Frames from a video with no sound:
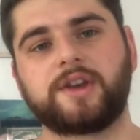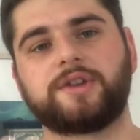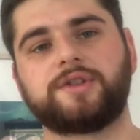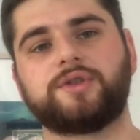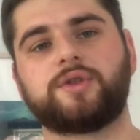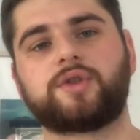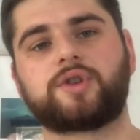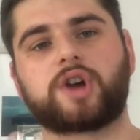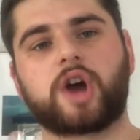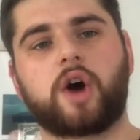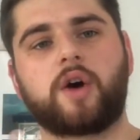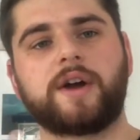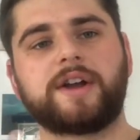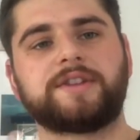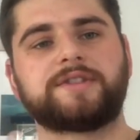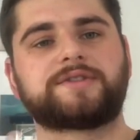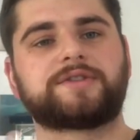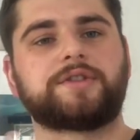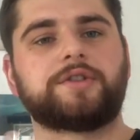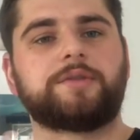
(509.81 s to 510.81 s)
you're
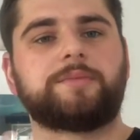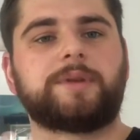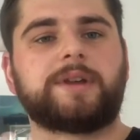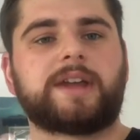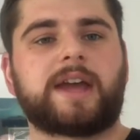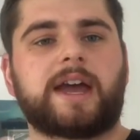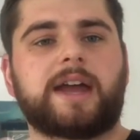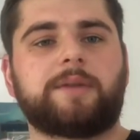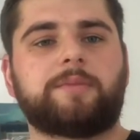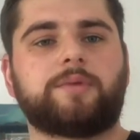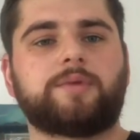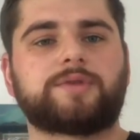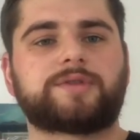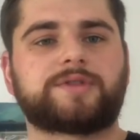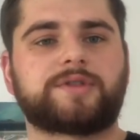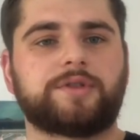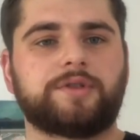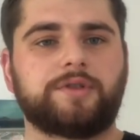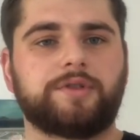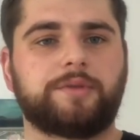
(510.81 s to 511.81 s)
going to be able
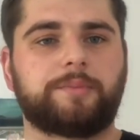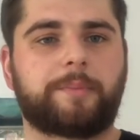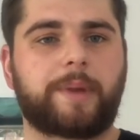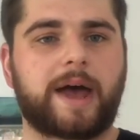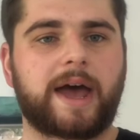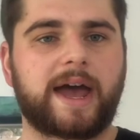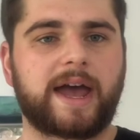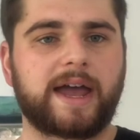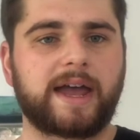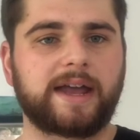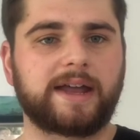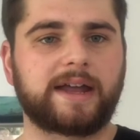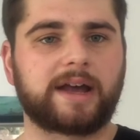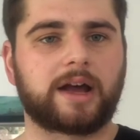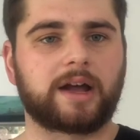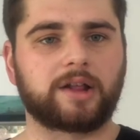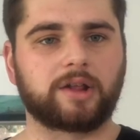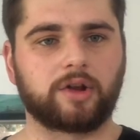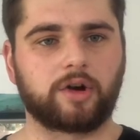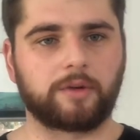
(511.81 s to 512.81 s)
to pay
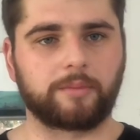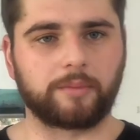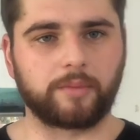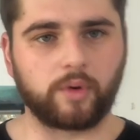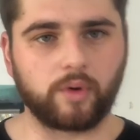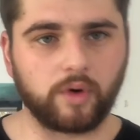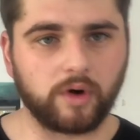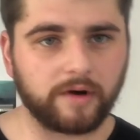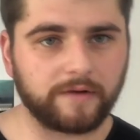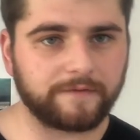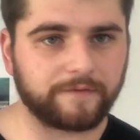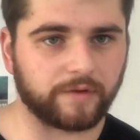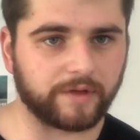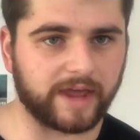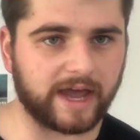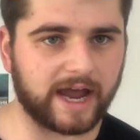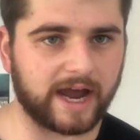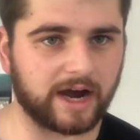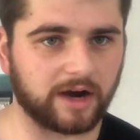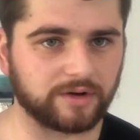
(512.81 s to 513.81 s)
a lot more for
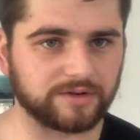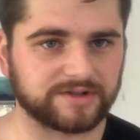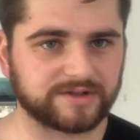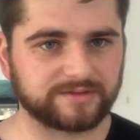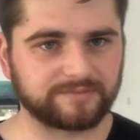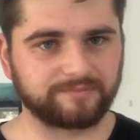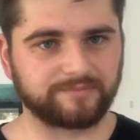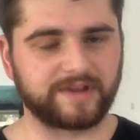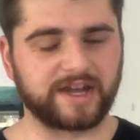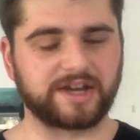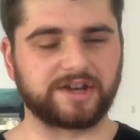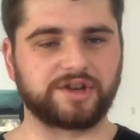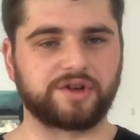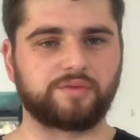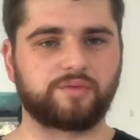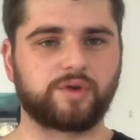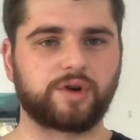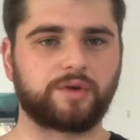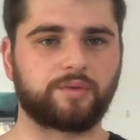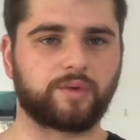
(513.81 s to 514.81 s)
the house than
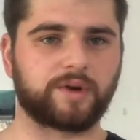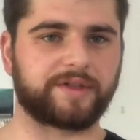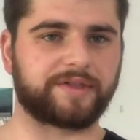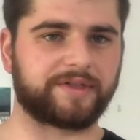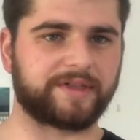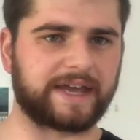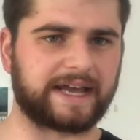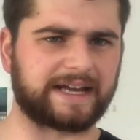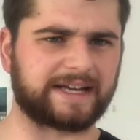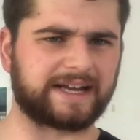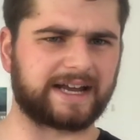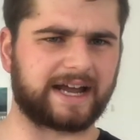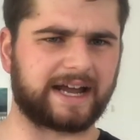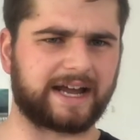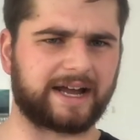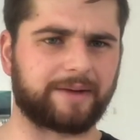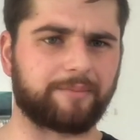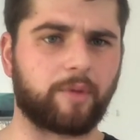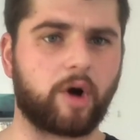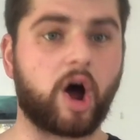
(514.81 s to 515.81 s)
you would with that
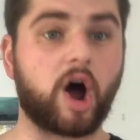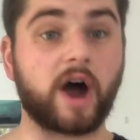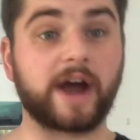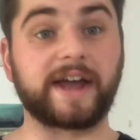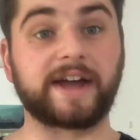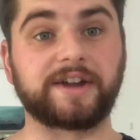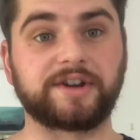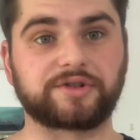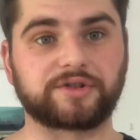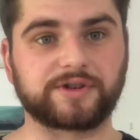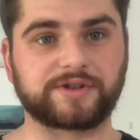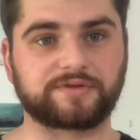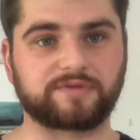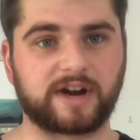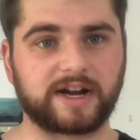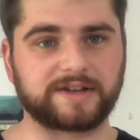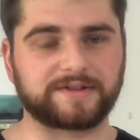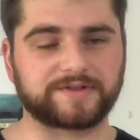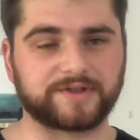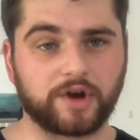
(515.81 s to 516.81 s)
higher interest rate.